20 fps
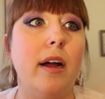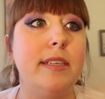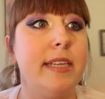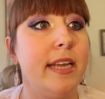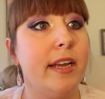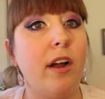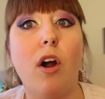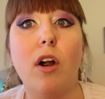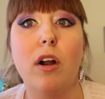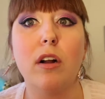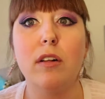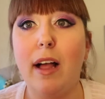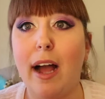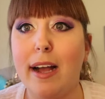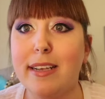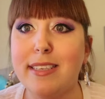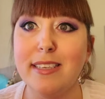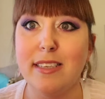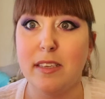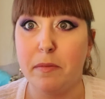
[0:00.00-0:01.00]
take art
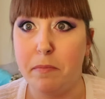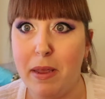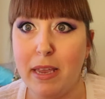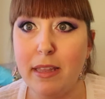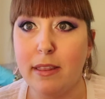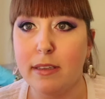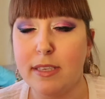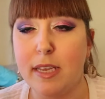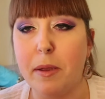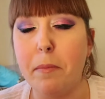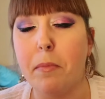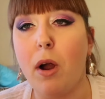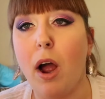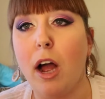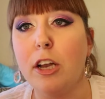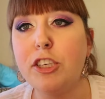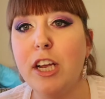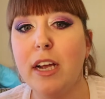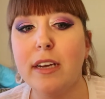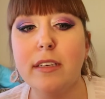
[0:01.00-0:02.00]
classes and make the same
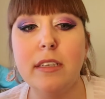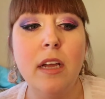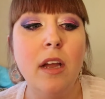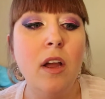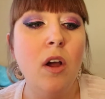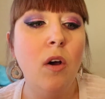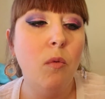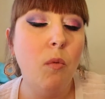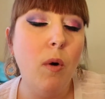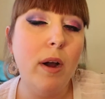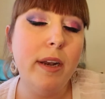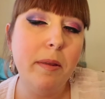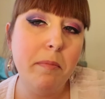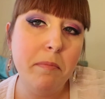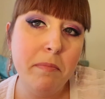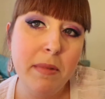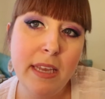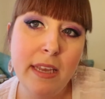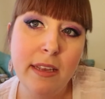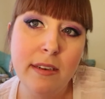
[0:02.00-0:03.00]
project. What it
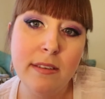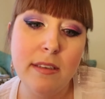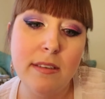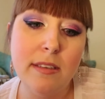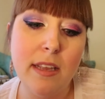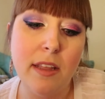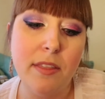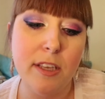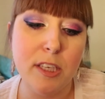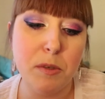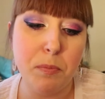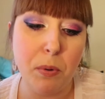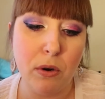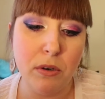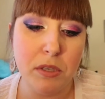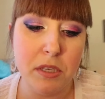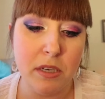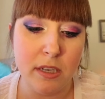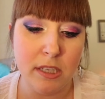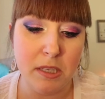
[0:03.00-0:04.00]
means is that this
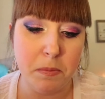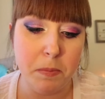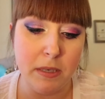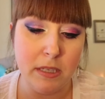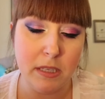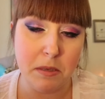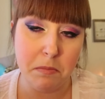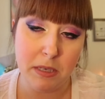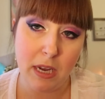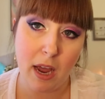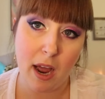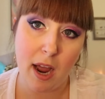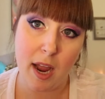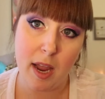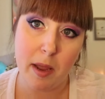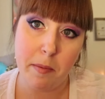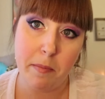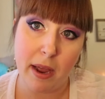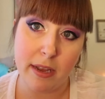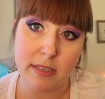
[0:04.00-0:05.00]
person has spent some
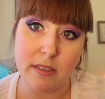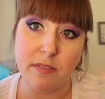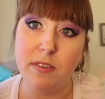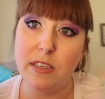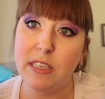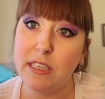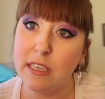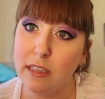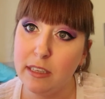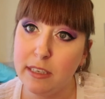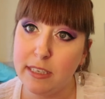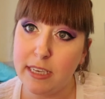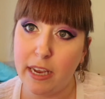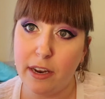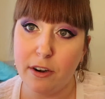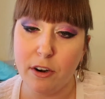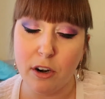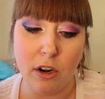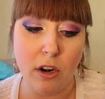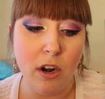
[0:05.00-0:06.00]
time as a
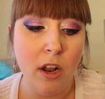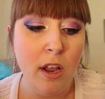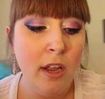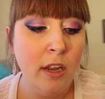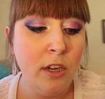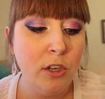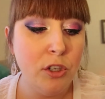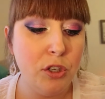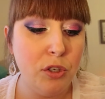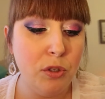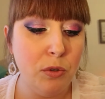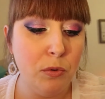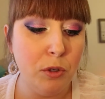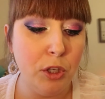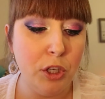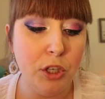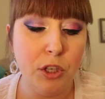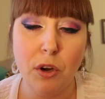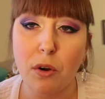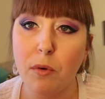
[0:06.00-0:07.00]
facilitator to
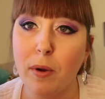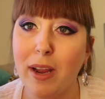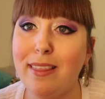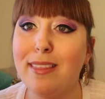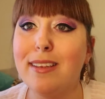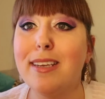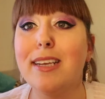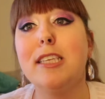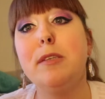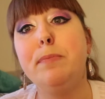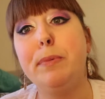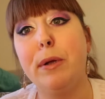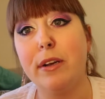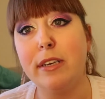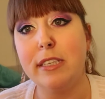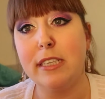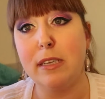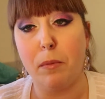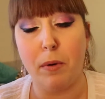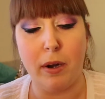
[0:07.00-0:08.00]
curate the
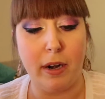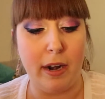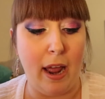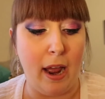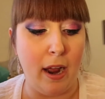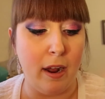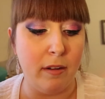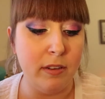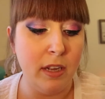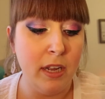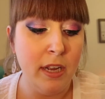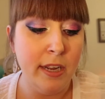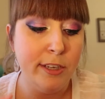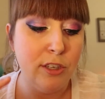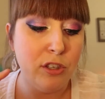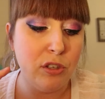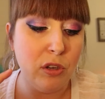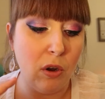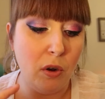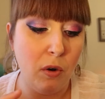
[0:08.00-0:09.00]
experience that we're going to have.
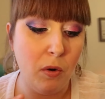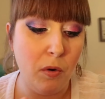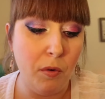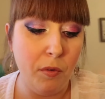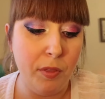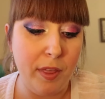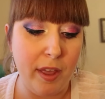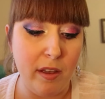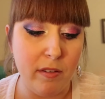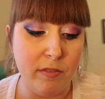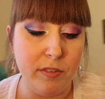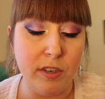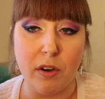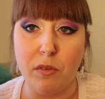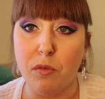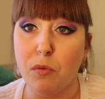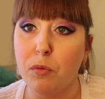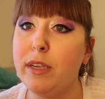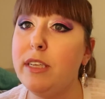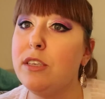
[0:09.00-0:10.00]
So they've
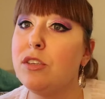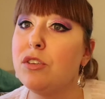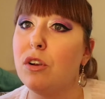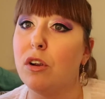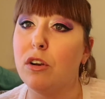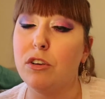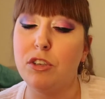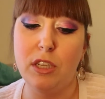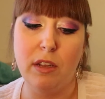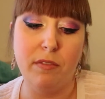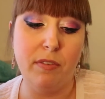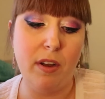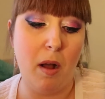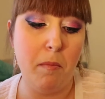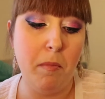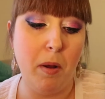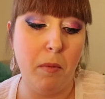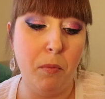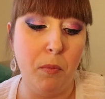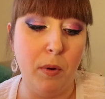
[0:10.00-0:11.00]
done research, they've
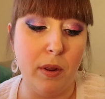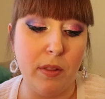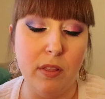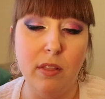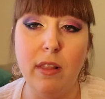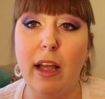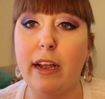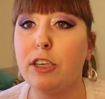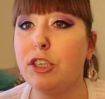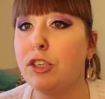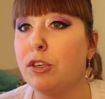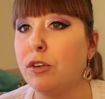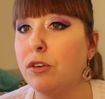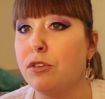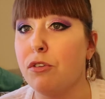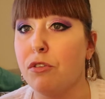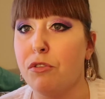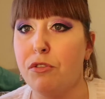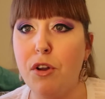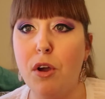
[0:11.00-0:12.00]
come up with
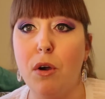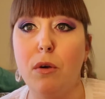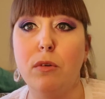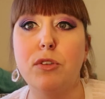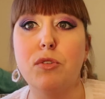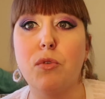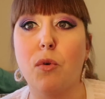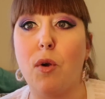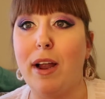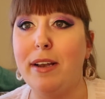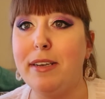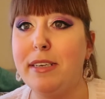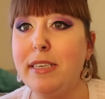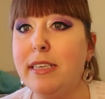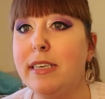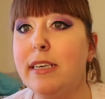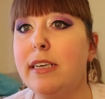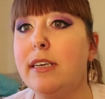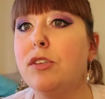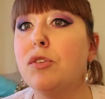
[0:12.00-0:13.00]
lectures or notes or
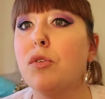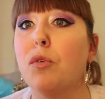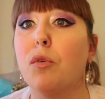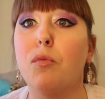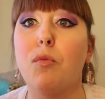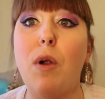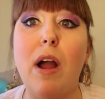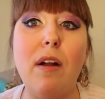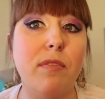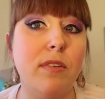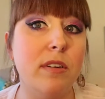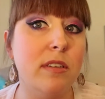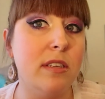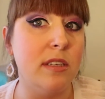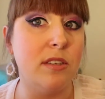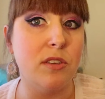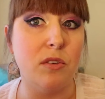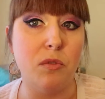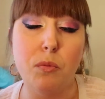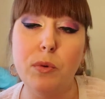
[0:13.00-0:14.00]
ideas or
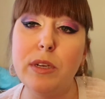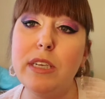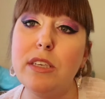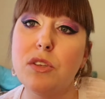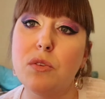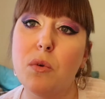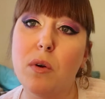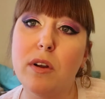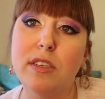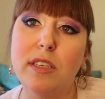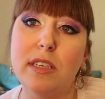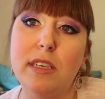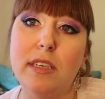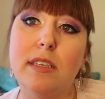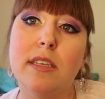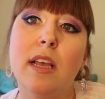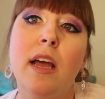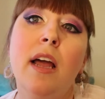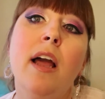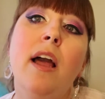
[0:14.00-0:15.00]
references and
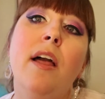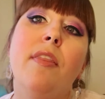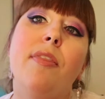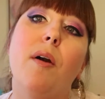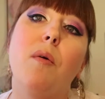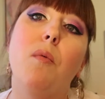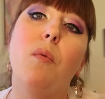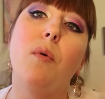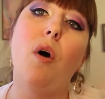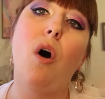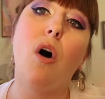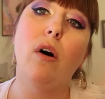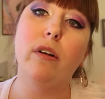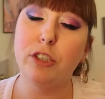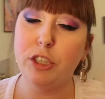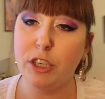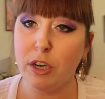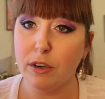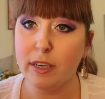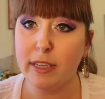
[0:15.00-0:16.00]
resources that we'll all
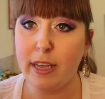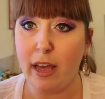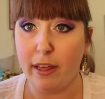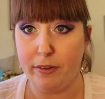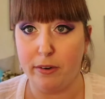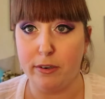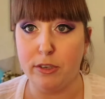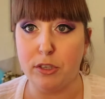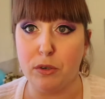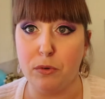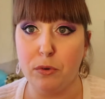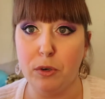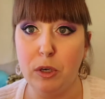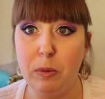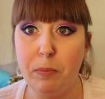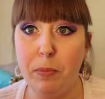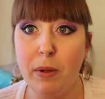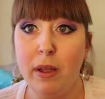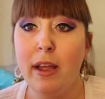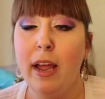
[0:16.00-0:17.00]
share together as a
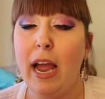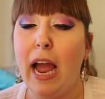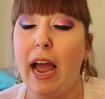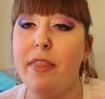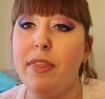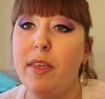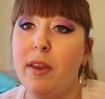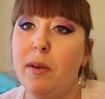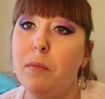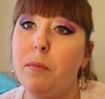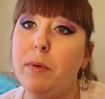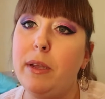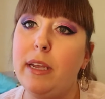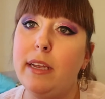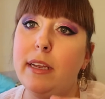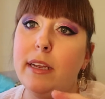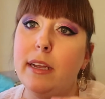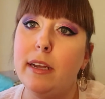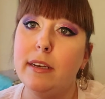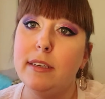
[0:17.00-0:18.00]
group, and then
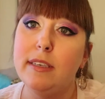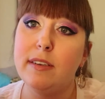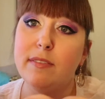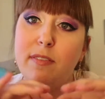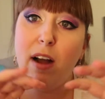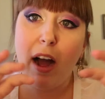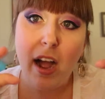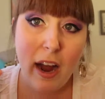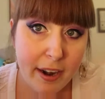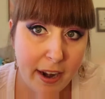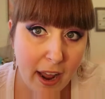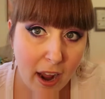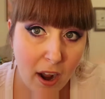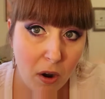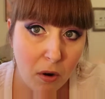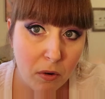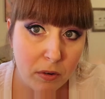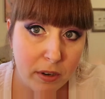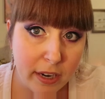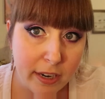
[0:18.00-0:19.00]
we divide
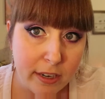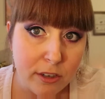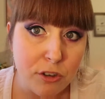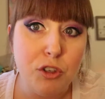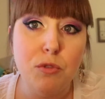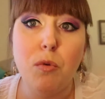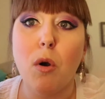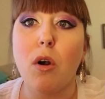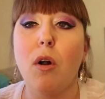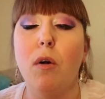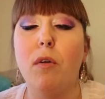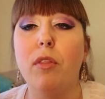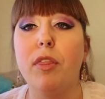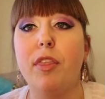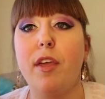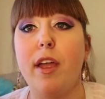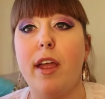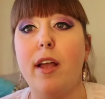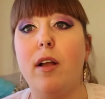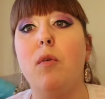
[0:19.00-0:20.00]
out and do our own
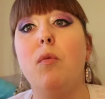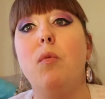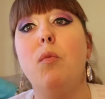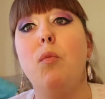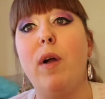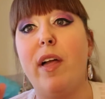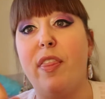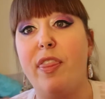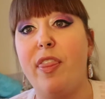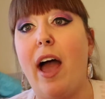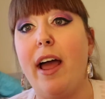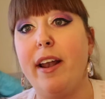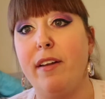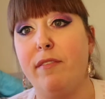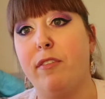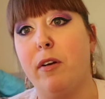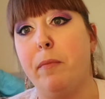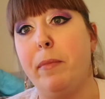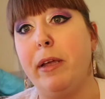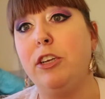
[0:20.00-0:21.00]
thing with that
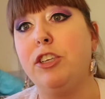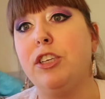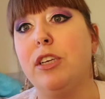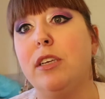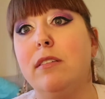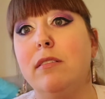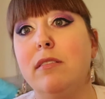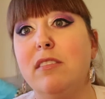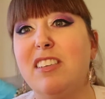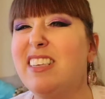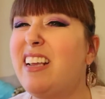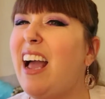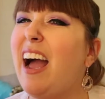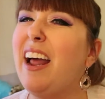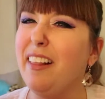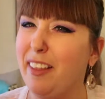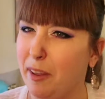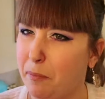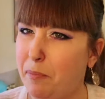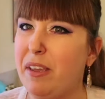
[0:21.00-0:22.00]
information. It's
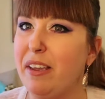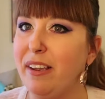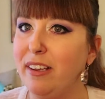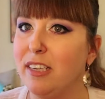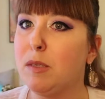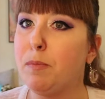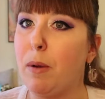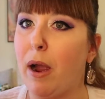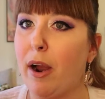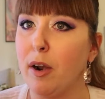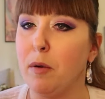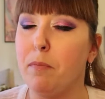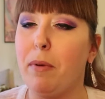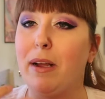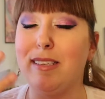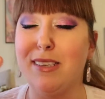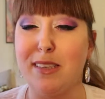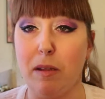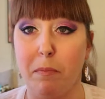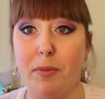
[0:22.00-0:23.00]
kind of like being inspired
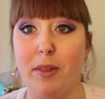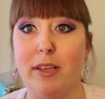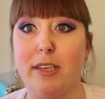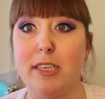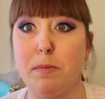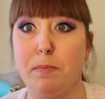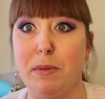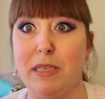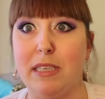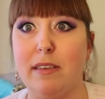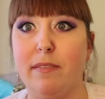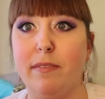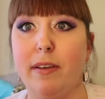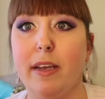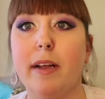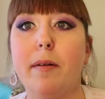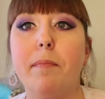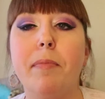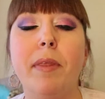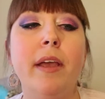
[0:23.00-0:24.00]
by something
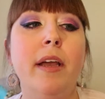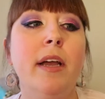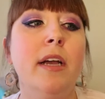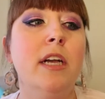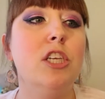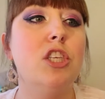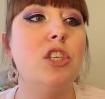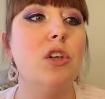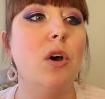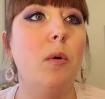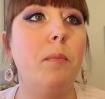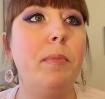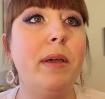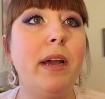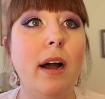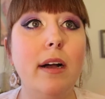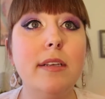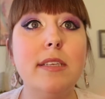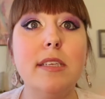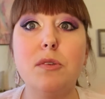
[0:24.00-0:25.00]
specific. So
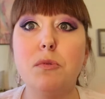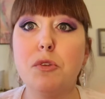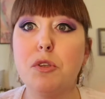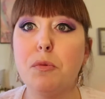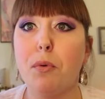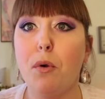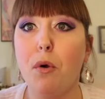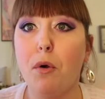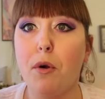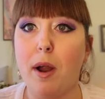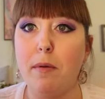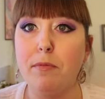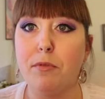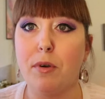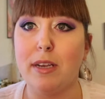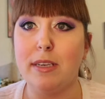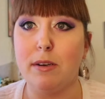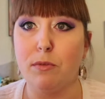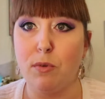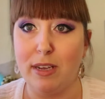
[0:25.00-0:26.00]
because this was a programmed
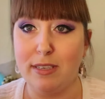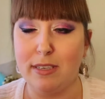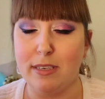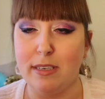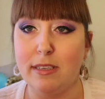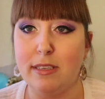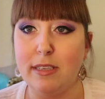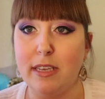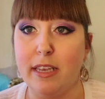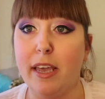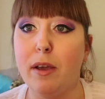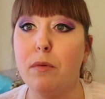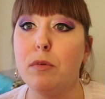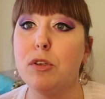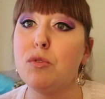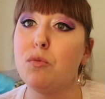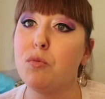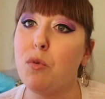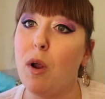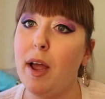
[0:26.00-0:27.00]
residency, it
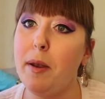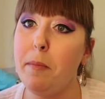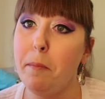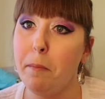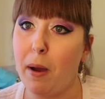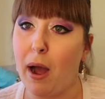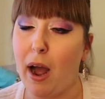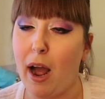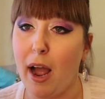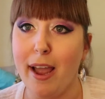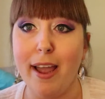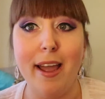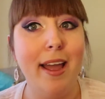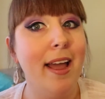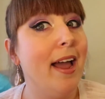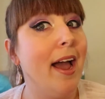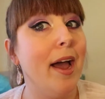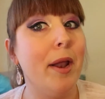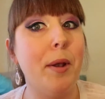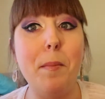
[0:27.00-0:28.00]
was run by
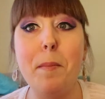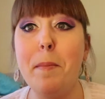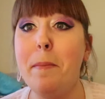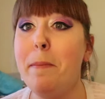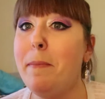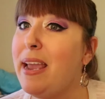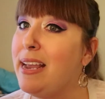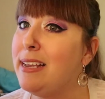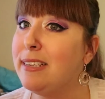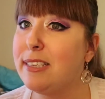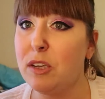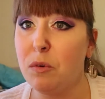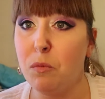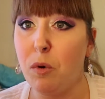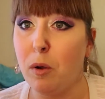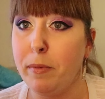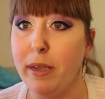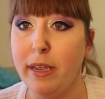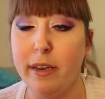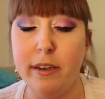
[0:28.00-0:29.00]
an amazing
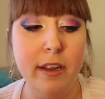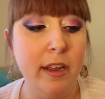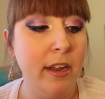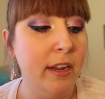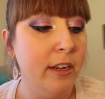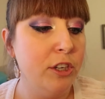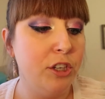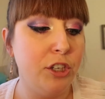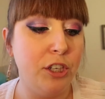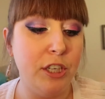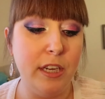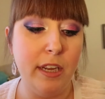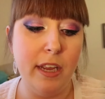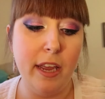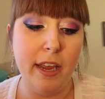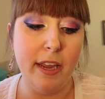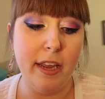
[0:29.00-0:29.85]
woman. She